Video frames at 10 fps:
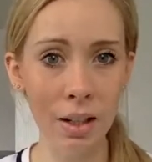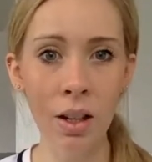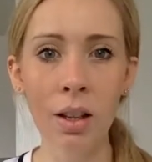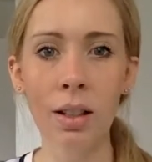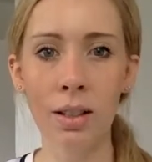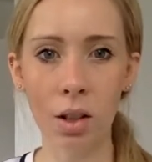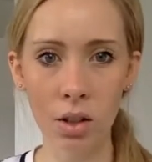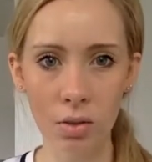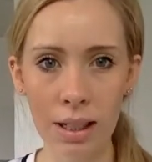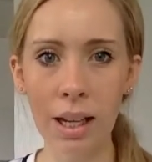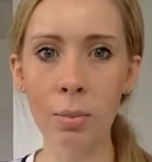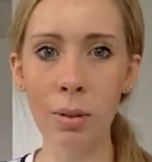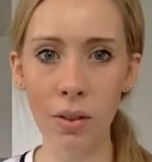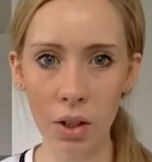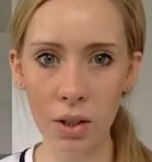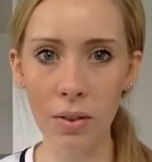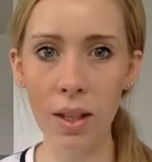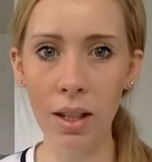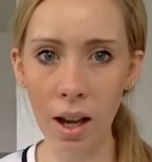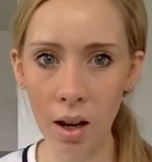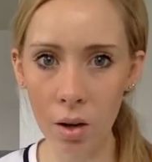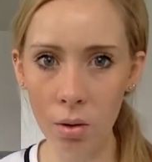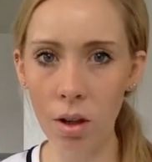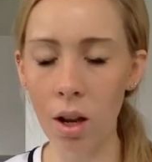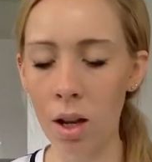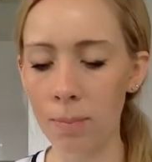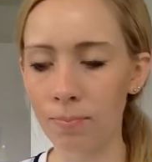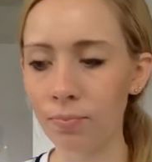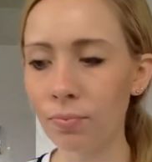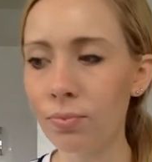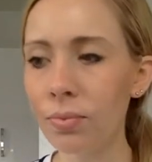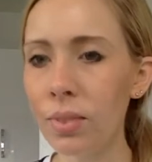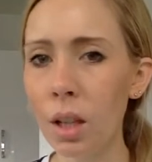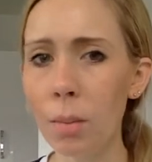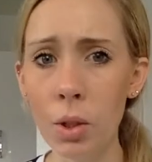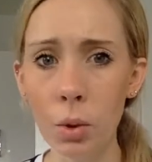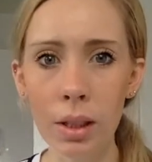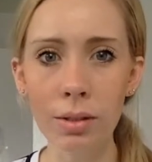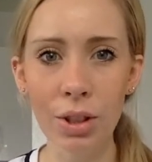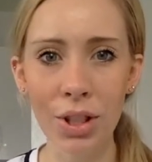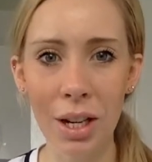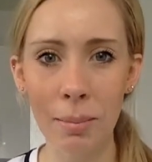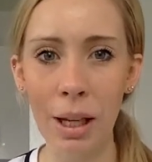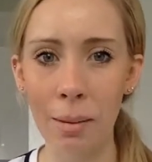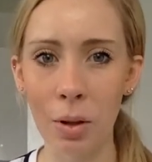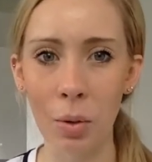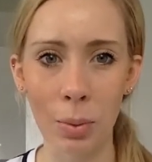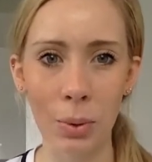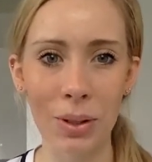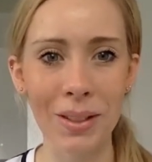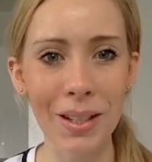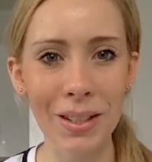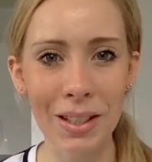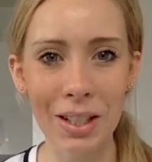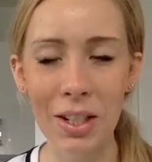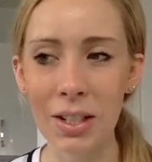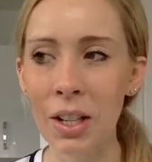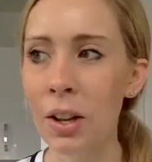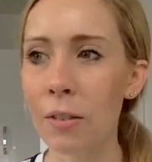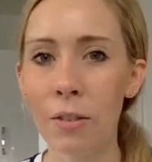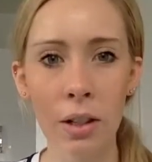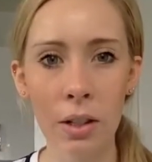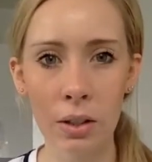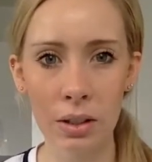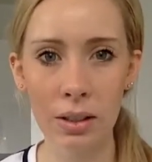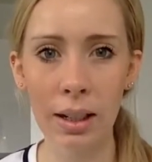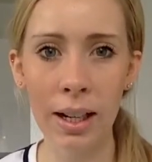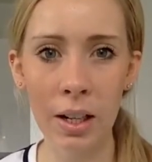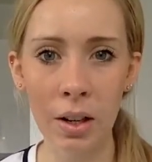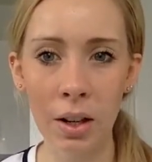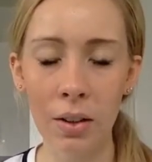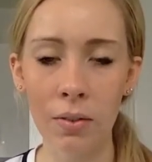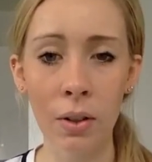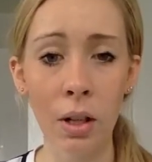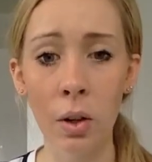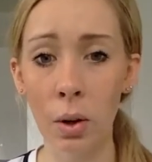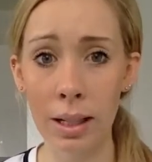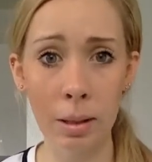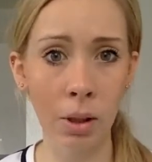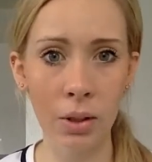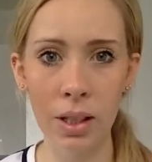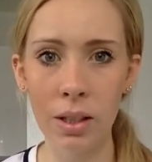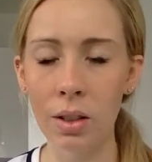They started to really help me flush everything out. My toilet routine became a lot more consistent, feel a lot cleaner, feel a lot less bloated.